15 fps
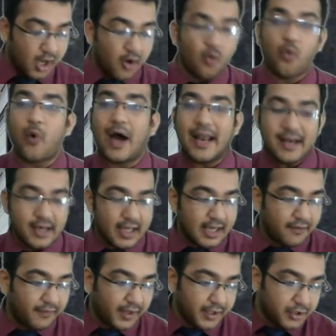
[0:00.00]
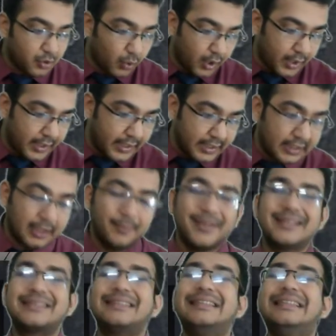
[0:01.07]
whenever your income
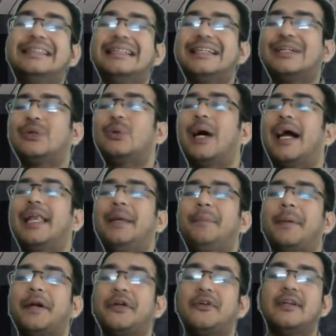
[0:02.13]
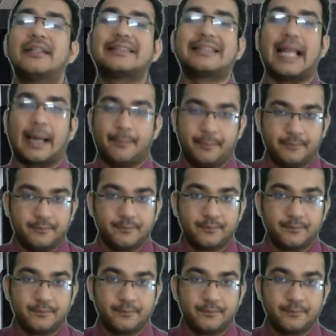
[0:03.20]
is near to any particular slab,